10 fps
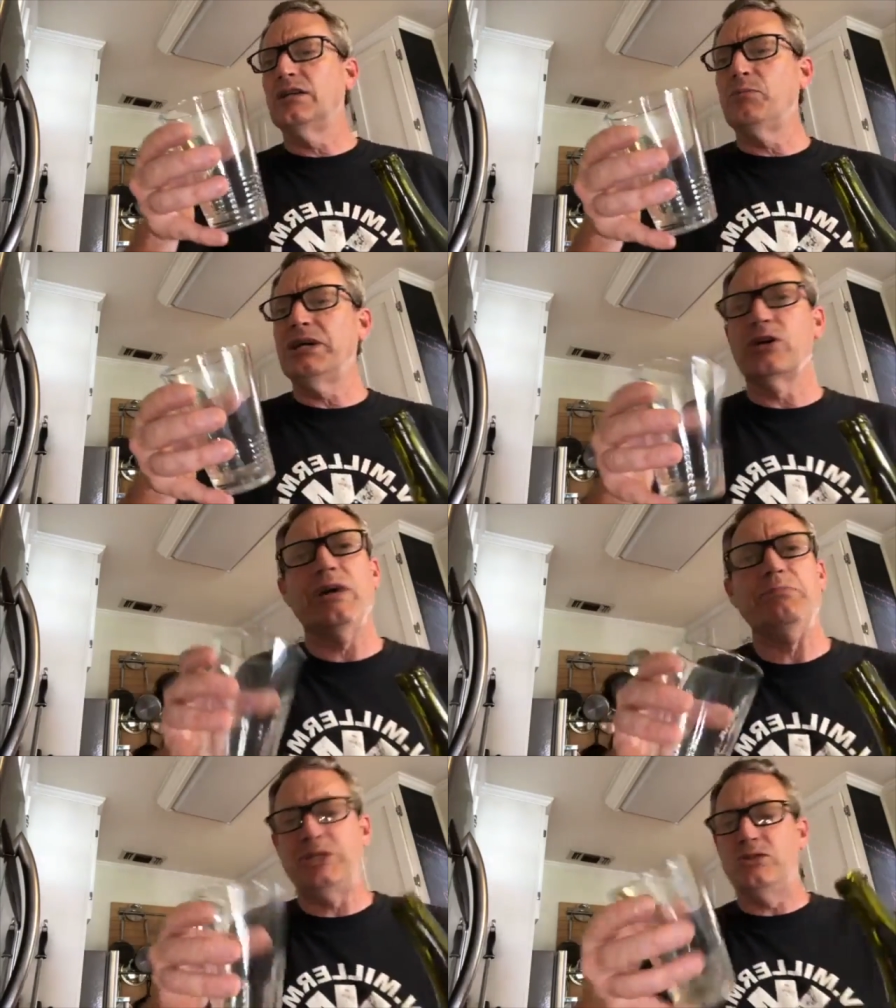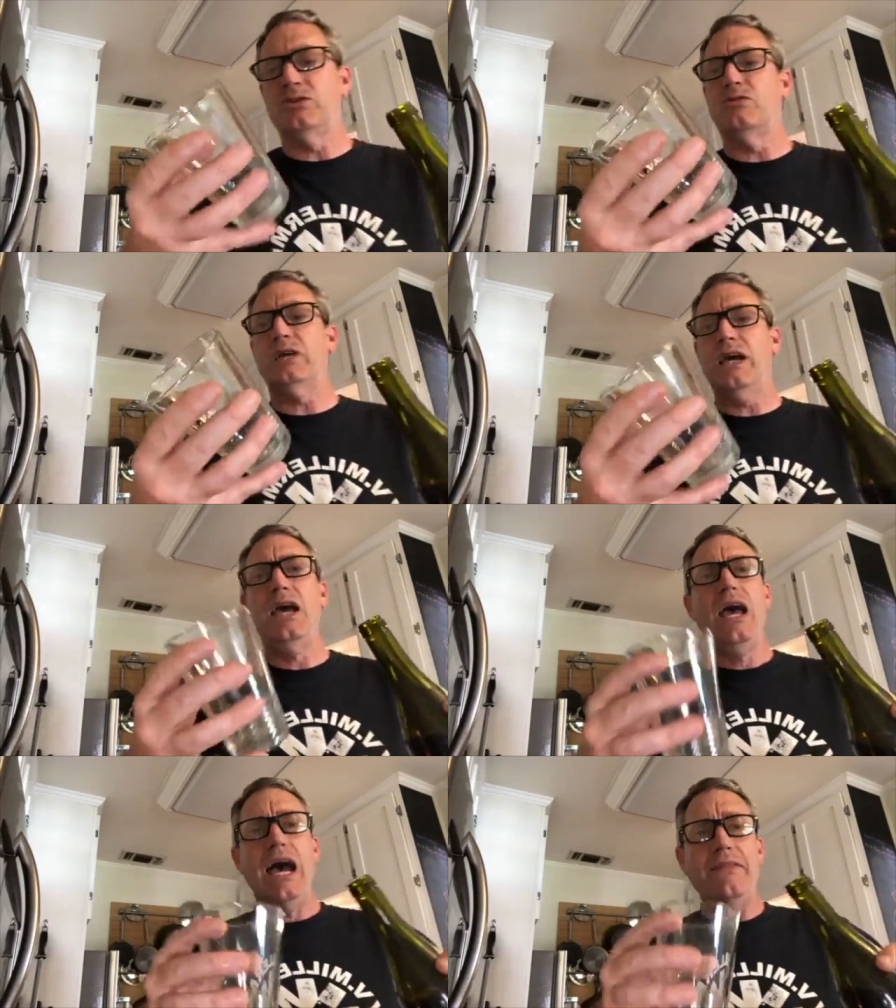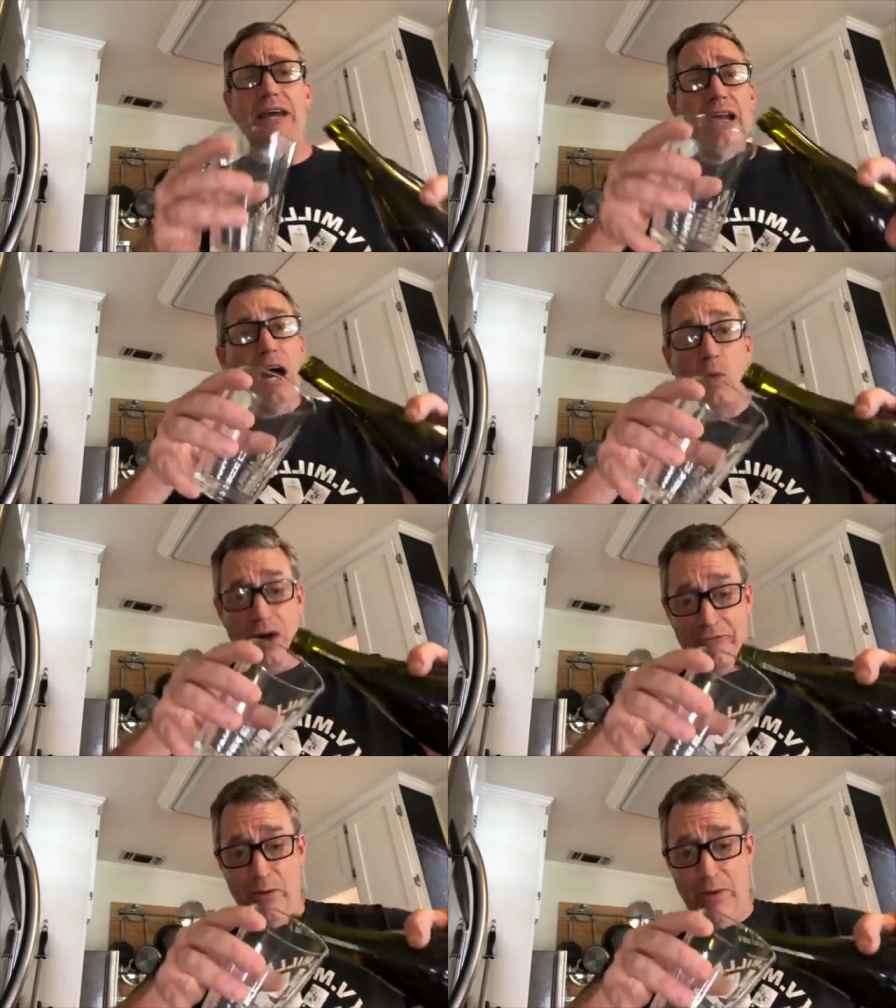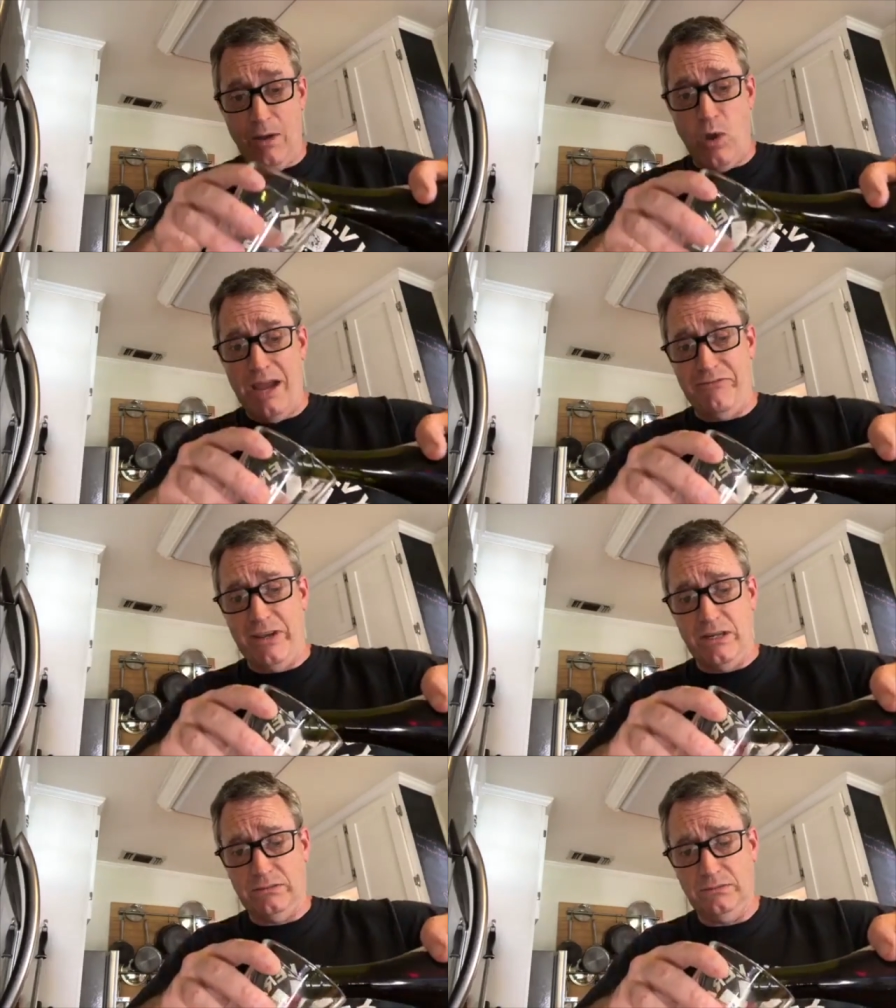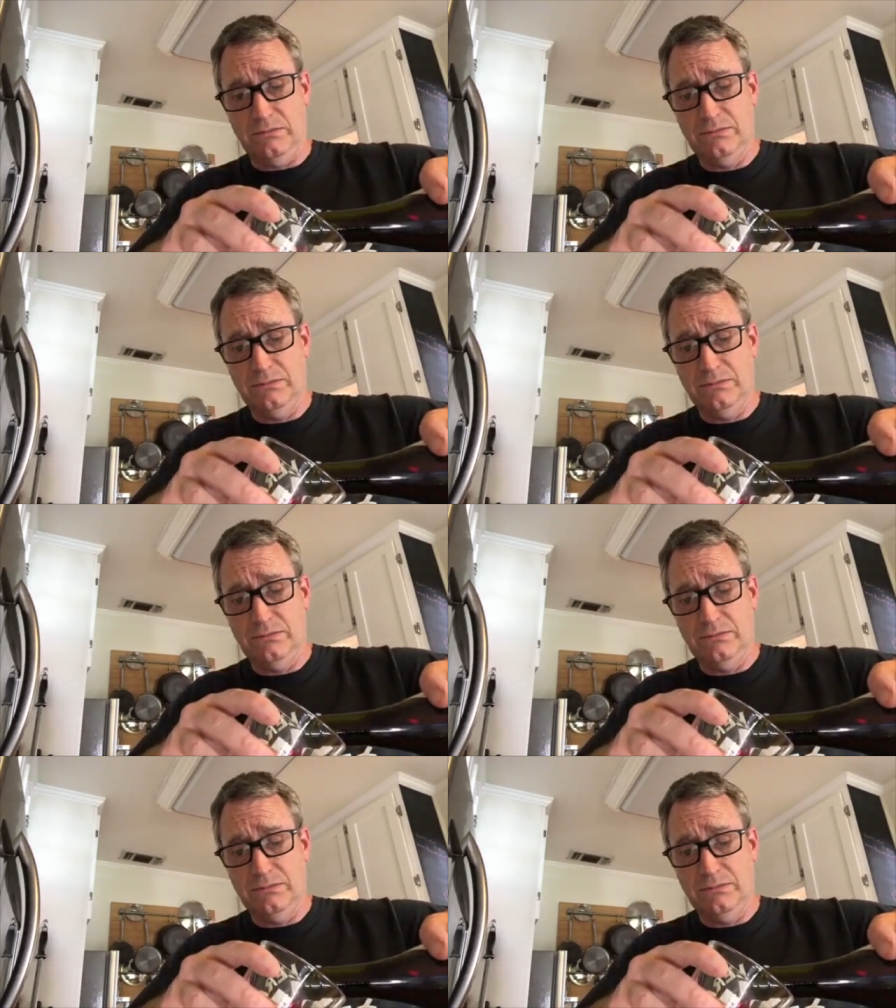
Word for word: a little bit of grape juice, okay? And then uh, one for my wife here.